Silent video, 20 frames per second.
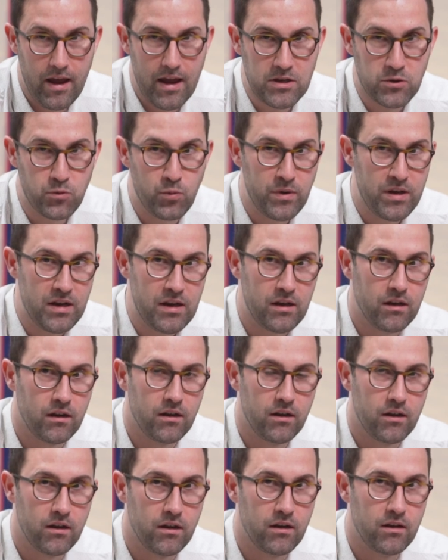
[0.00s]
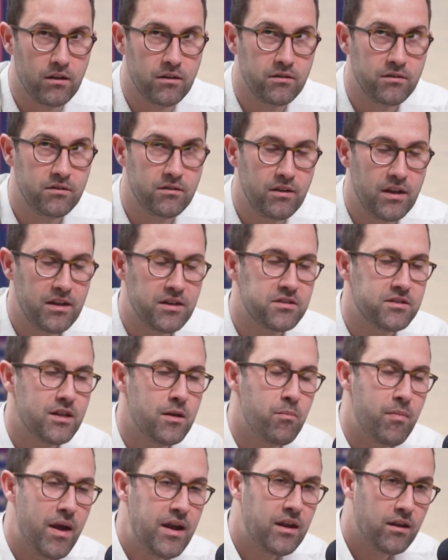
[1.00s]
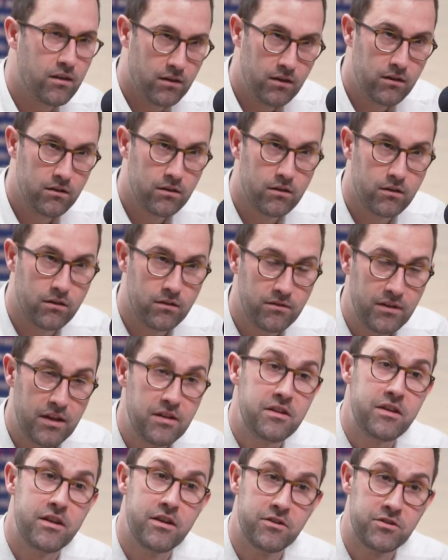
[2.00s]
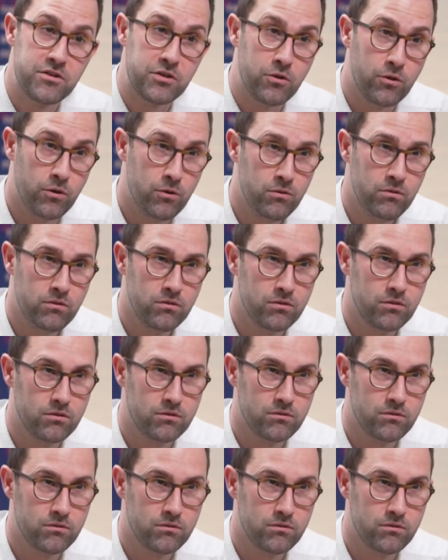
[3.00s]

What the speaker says: as we take a step back, 10 years ago,